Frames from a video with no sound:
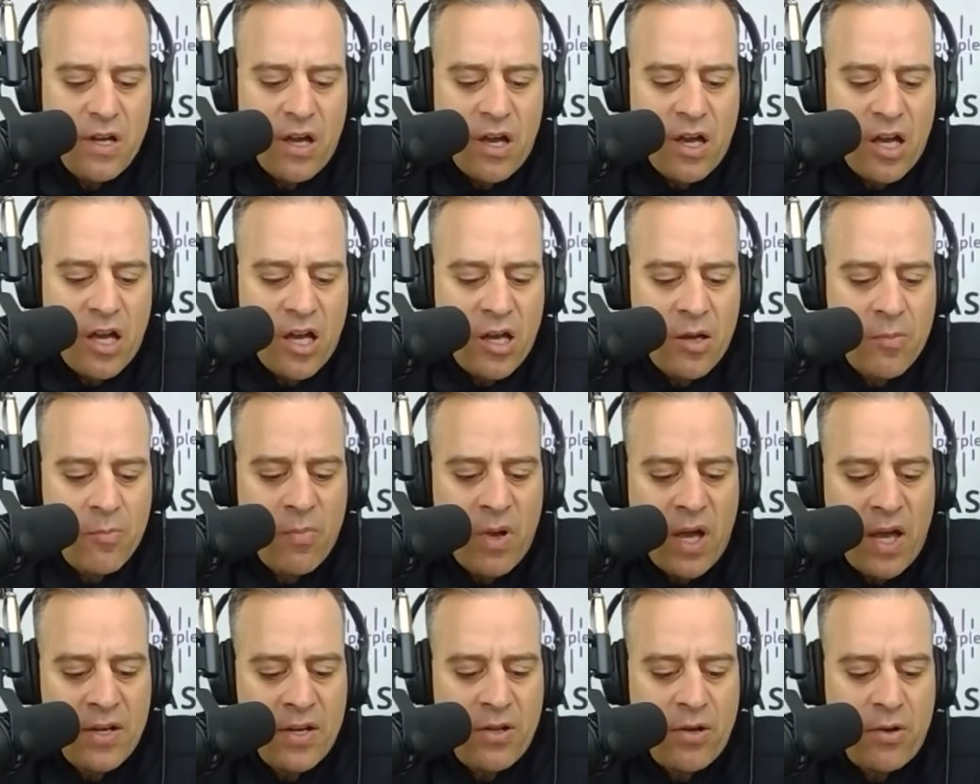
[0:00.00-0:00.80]

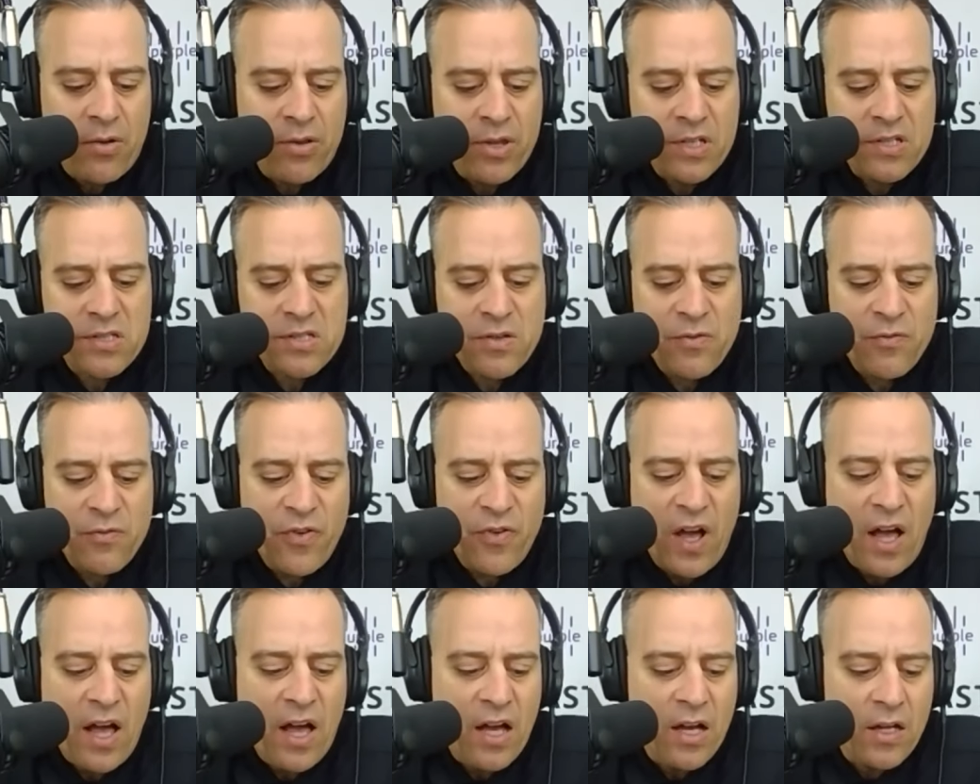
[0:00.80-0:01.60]
Um, I know this
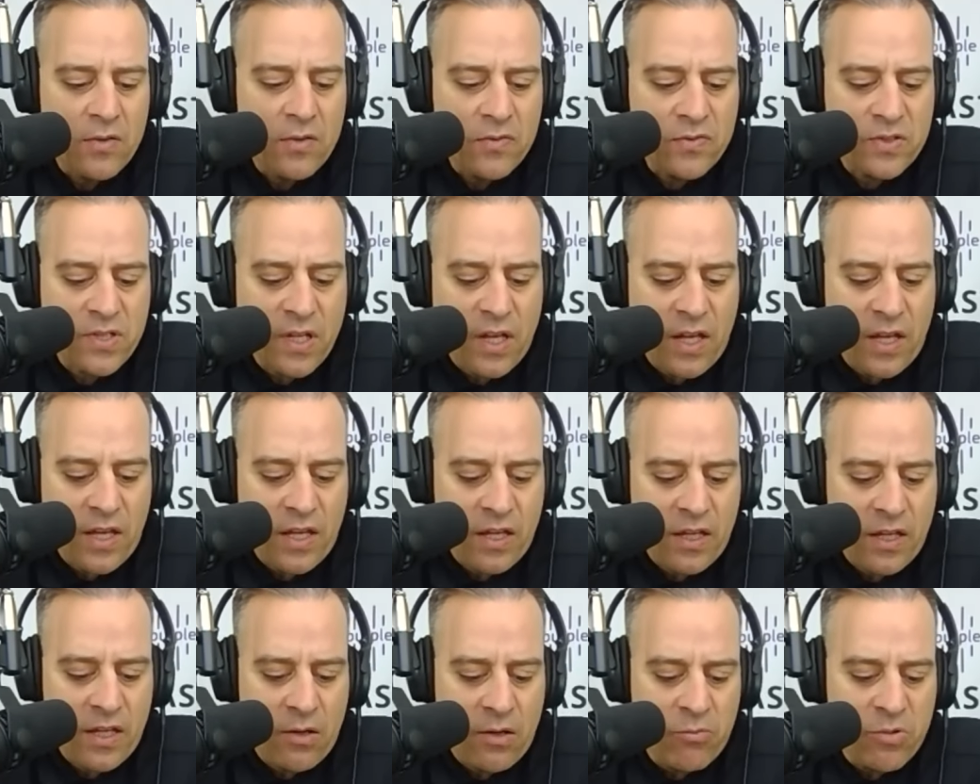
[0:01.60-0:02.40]
involved
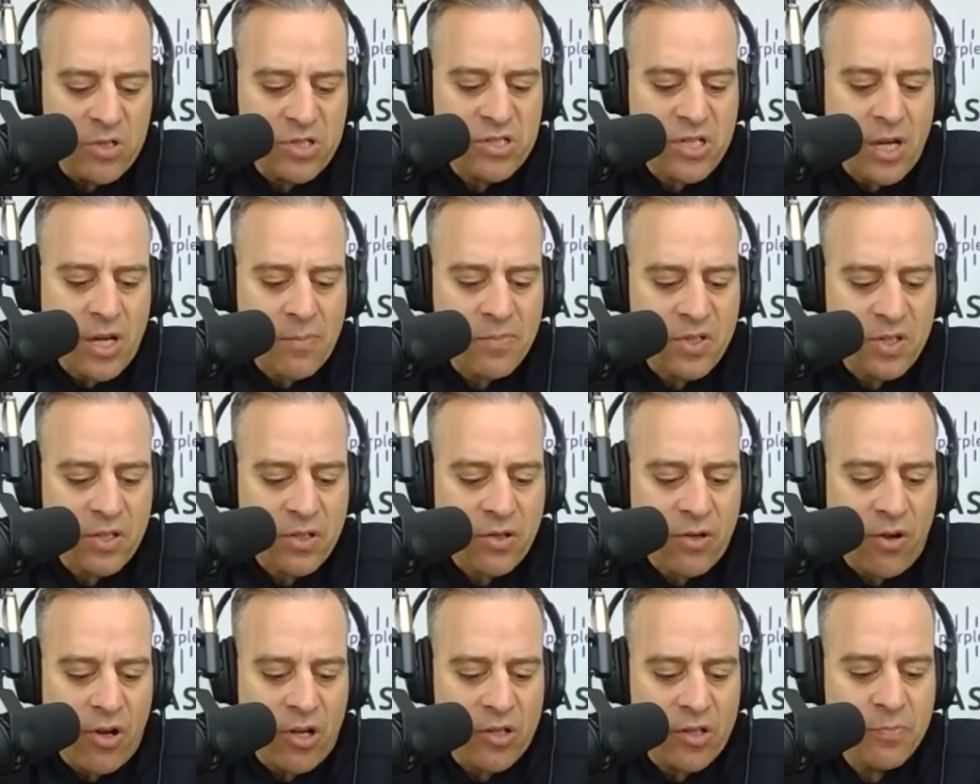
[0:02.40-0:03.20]
a receptor
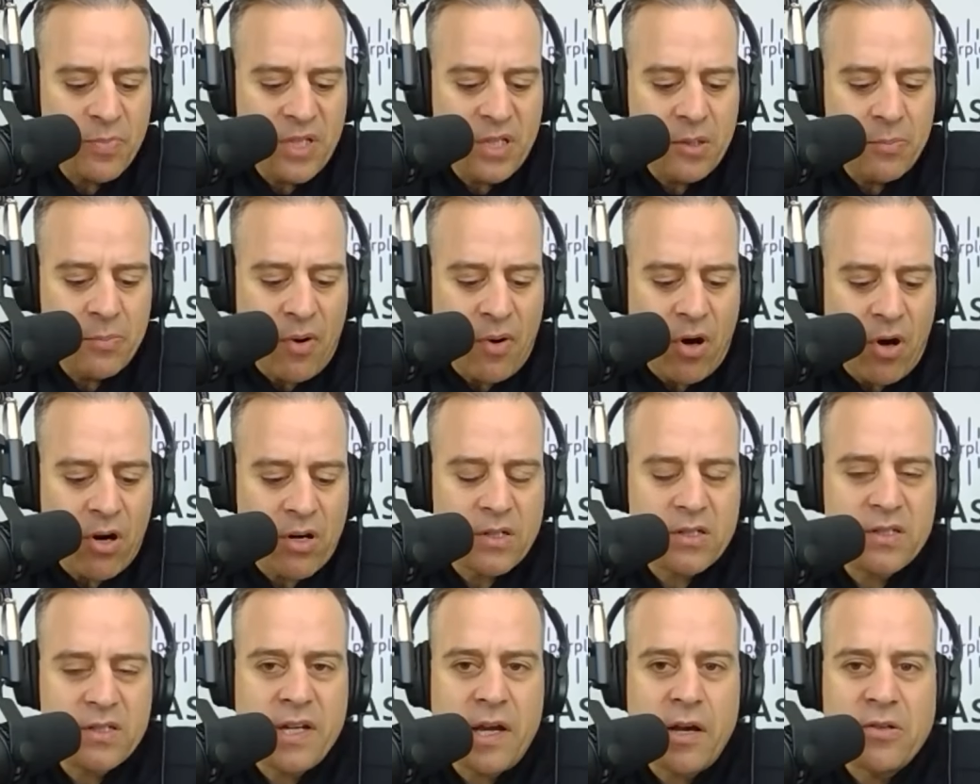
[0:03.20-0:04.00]
called
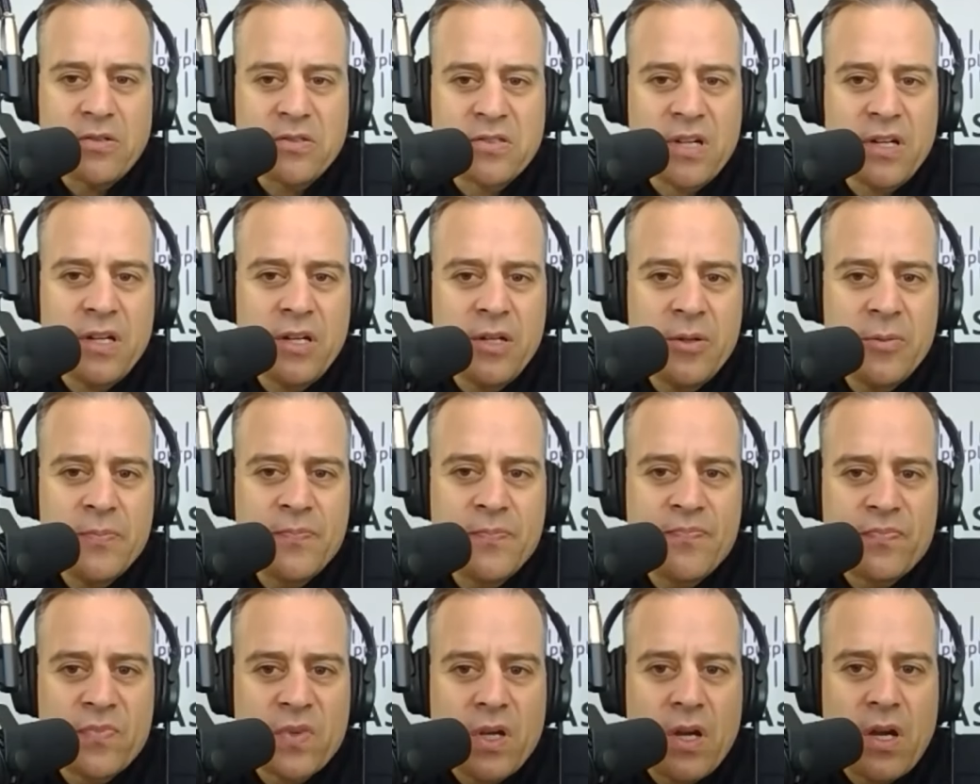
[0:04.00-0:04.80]
PPAR Delta.
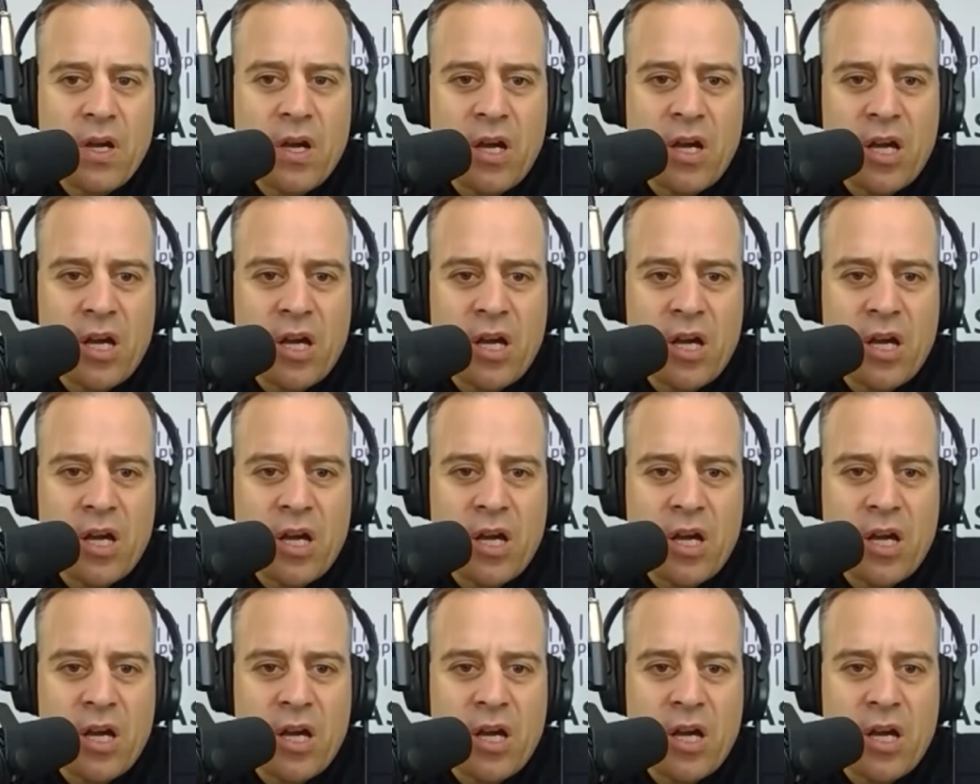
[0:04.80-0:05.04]
Right.